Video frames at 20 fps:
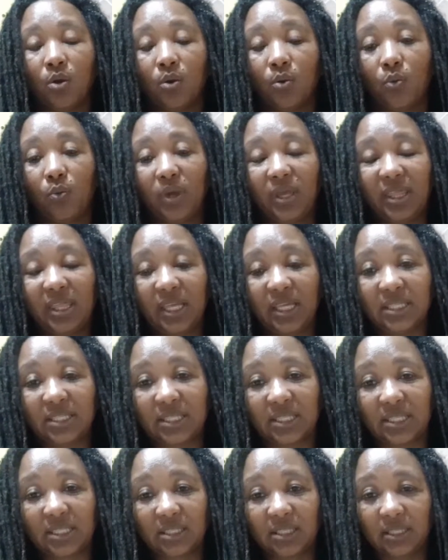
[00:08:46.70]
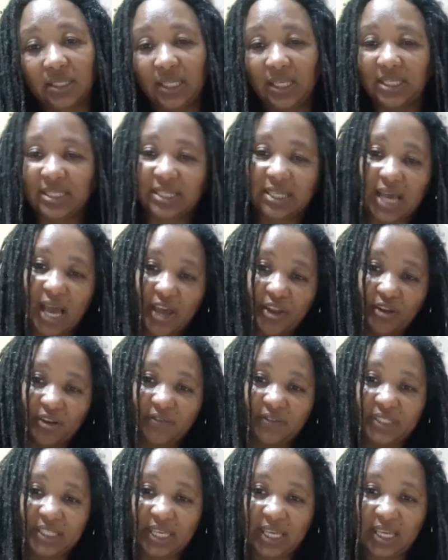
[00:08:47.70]
with this kind
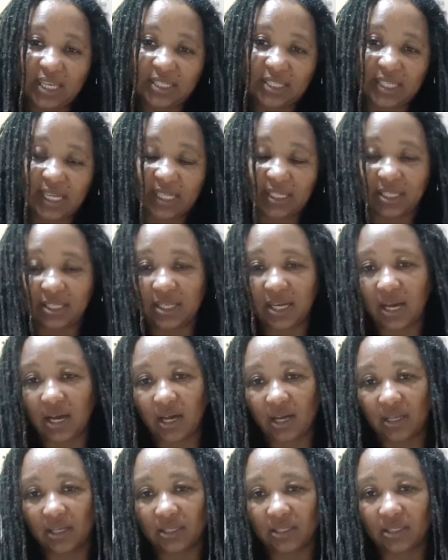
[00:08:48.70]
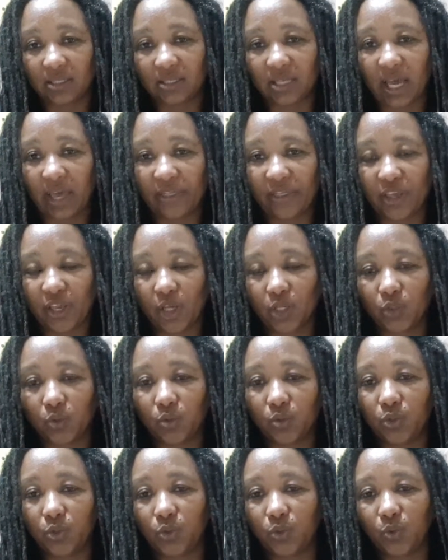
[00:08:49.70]
of taste that it has, I think it
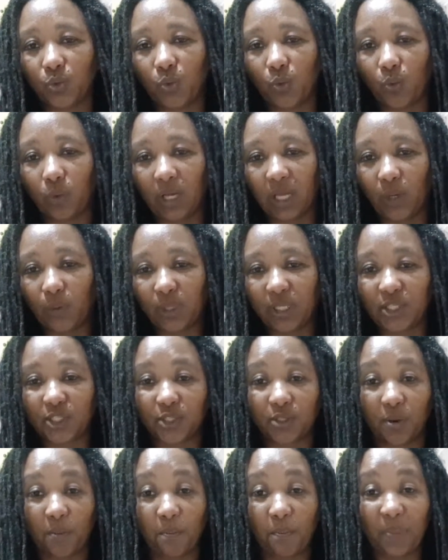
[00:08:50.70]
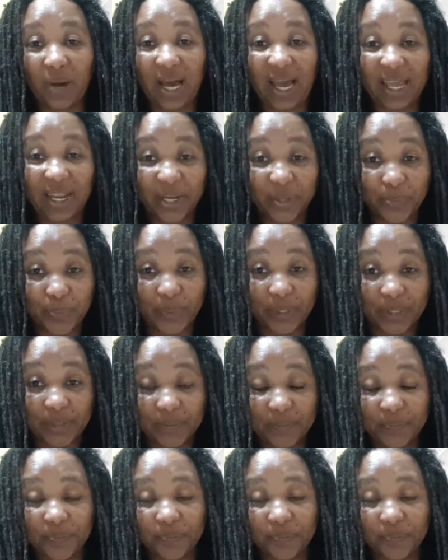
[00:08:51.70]
would do well with some pineapple,